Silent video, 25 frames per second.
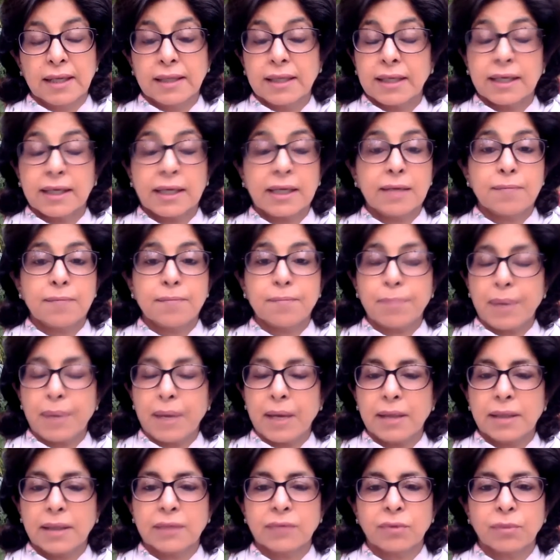They can
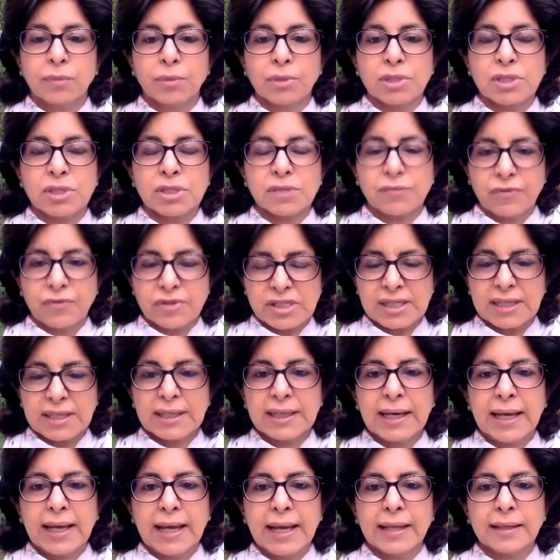impair the women's
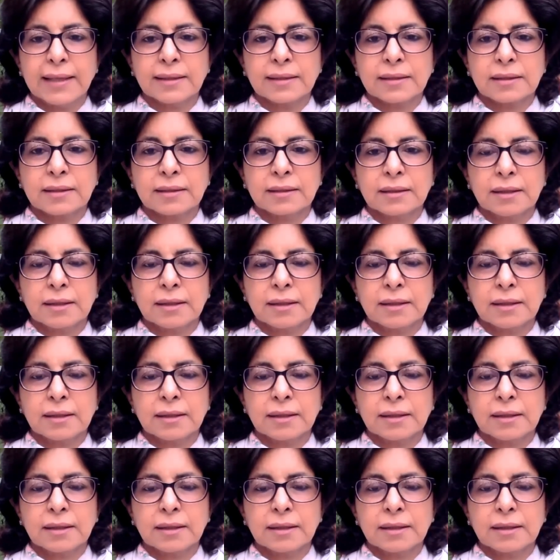physical health,